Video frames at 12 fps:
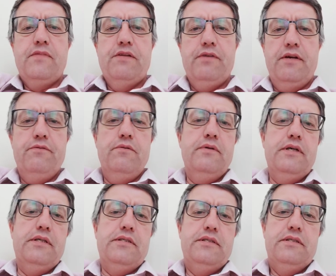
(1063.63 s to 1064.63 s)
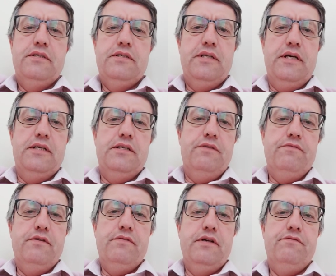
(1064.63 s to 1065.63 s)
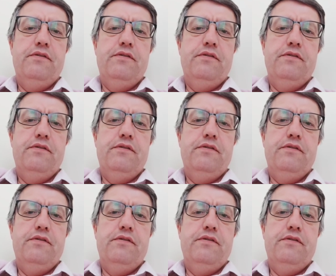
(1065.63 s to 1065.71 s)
They've always stated that they